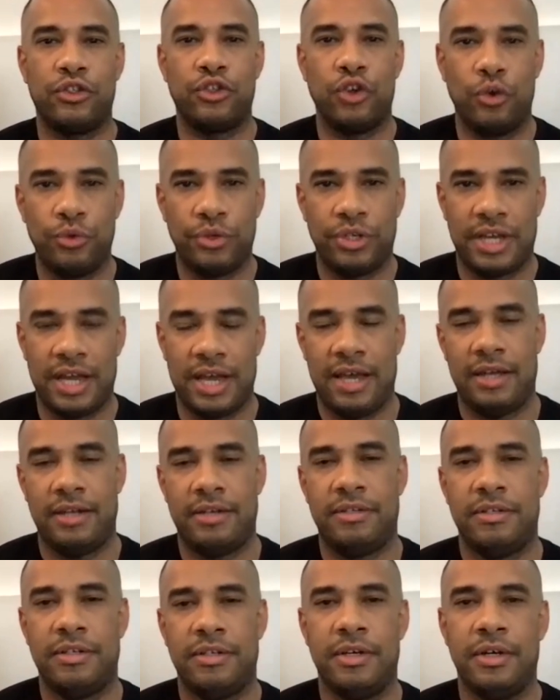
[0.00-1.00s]
don't
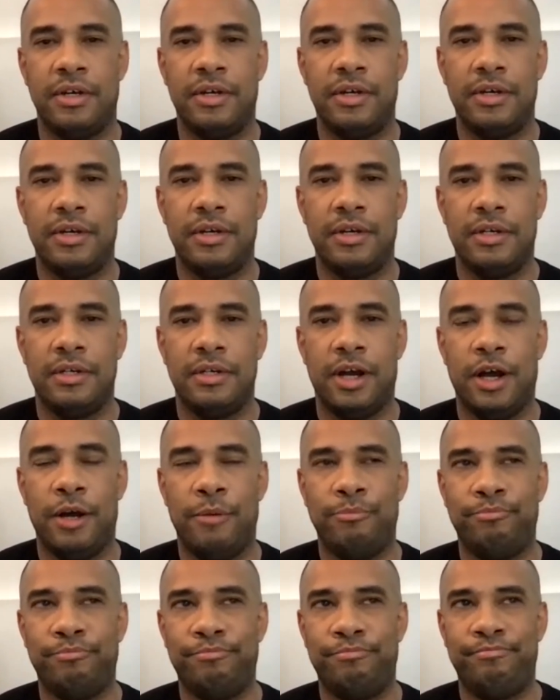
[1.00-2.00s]
get
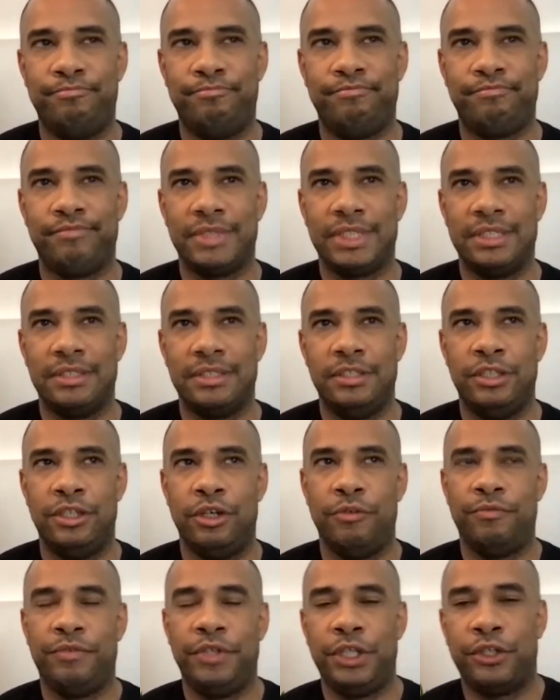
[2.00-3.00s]

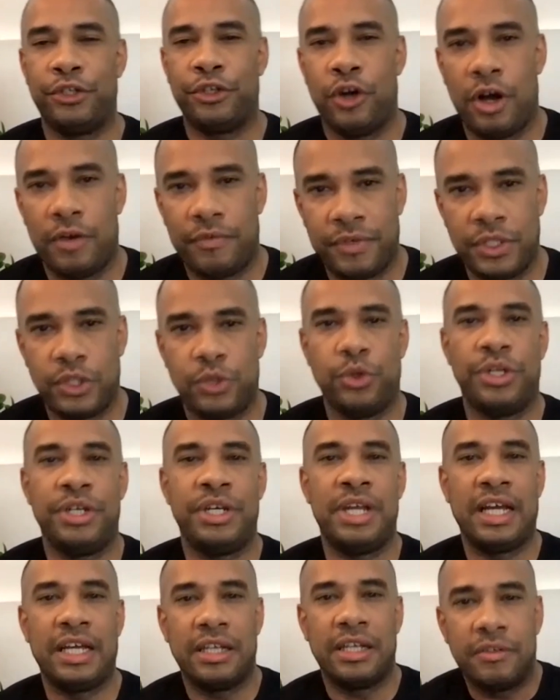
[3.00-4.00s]
veered off into a
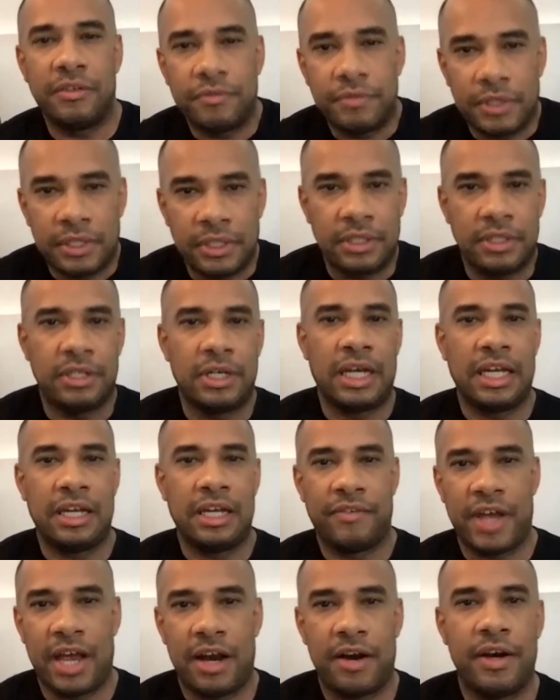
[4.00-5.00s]

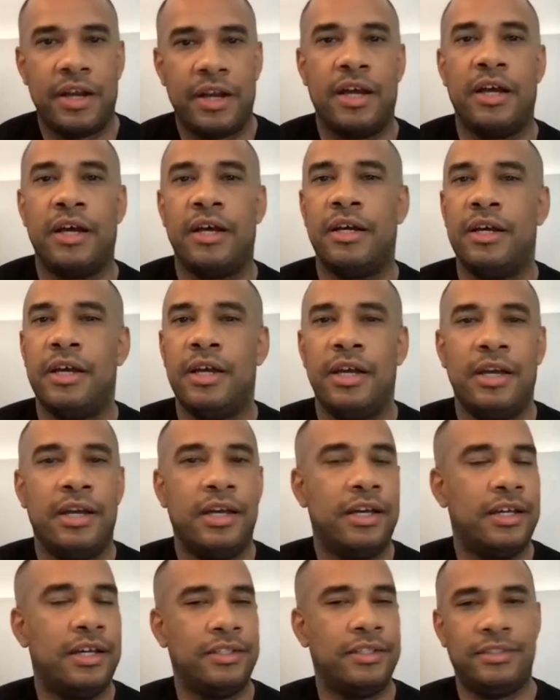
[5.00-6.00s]
negative area,
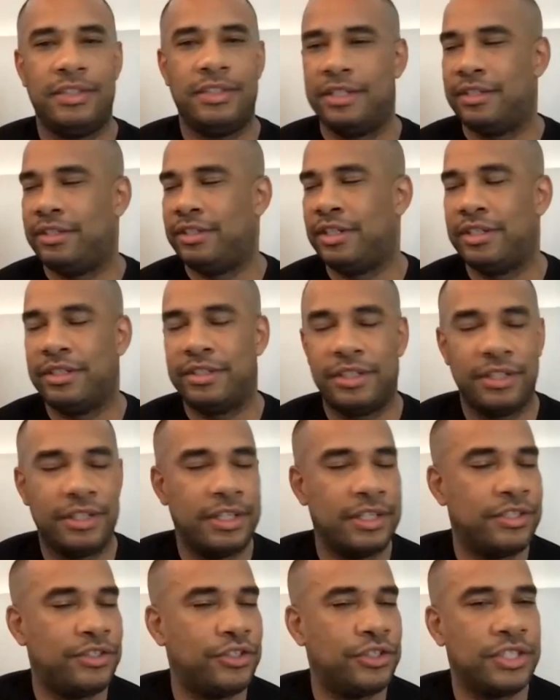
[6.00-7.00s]

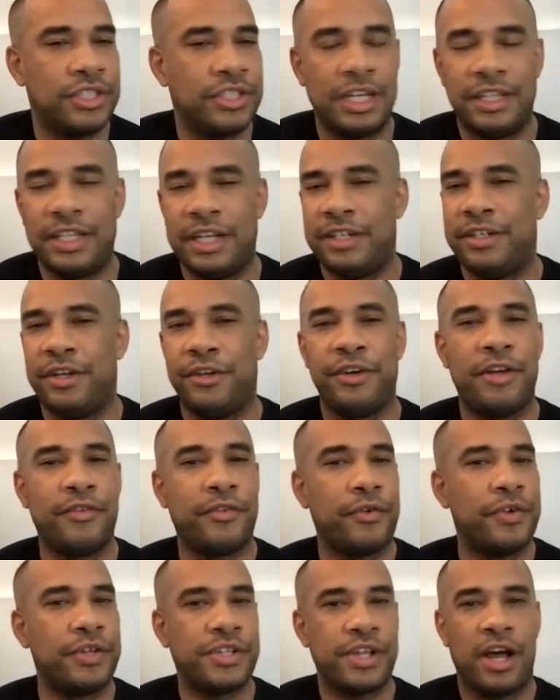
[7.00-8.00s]
it's just they're never
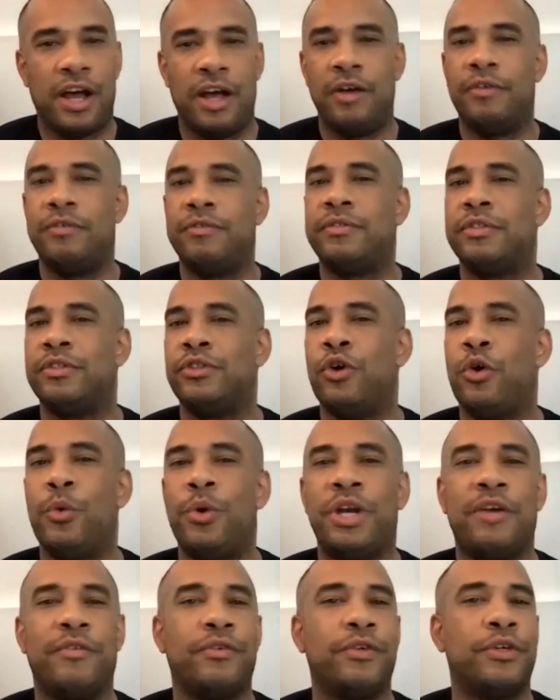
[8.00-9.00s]
resolved. No
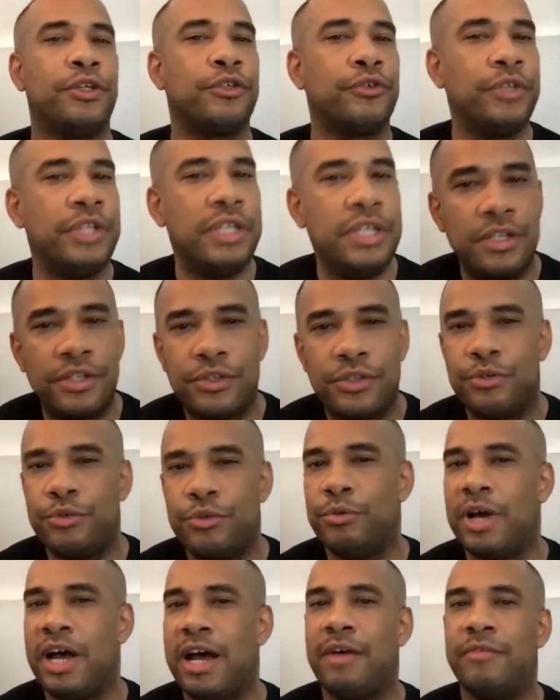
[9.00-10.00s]
one ever agrees
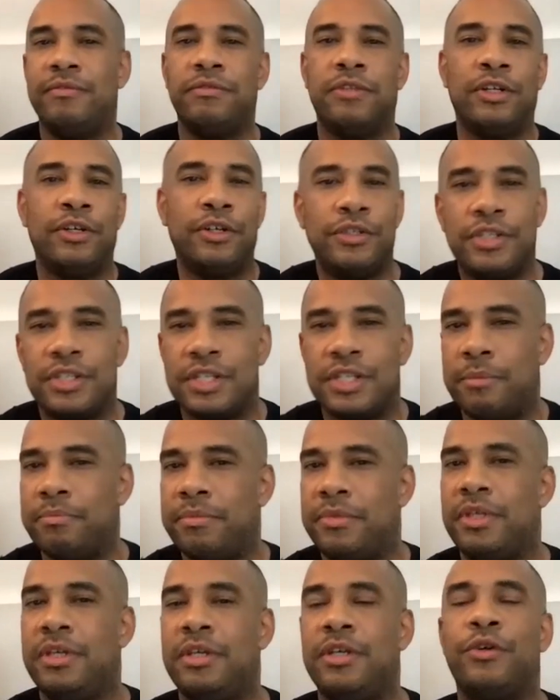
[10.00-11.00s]
to have learned
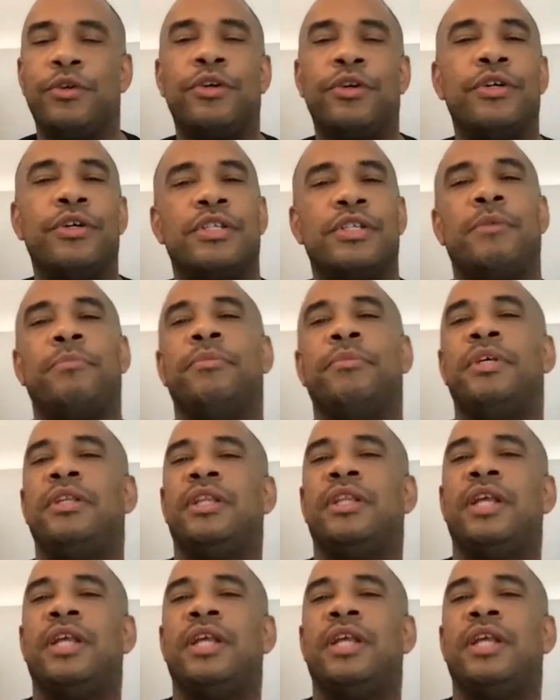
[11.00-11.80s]
something or heard something